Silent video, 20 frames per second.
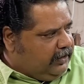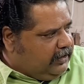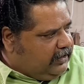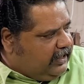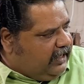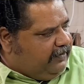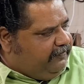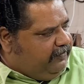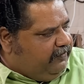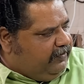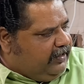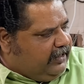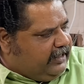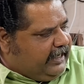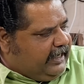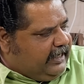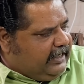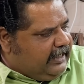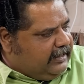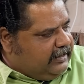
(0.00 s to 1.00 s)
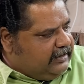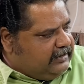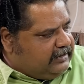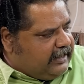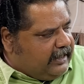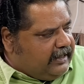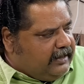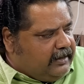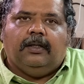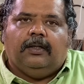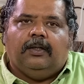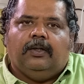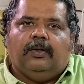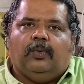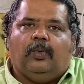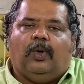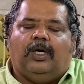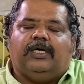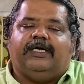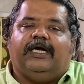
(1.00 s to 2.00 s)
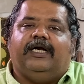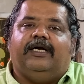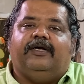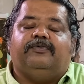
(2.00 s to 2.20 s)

Then we will try and understand what kind